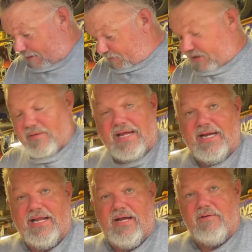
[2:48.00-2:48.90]
figured
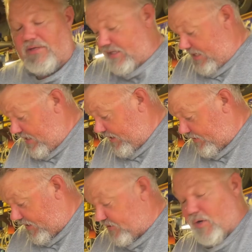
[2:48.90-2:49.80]
that out.
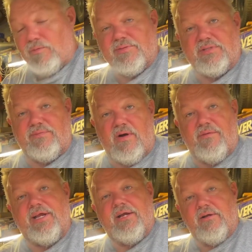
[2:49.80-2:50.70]
So I stole some stuff over
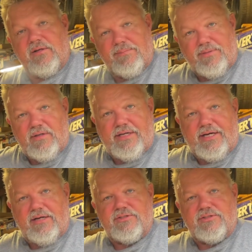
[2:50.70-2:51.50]
here, put it in there.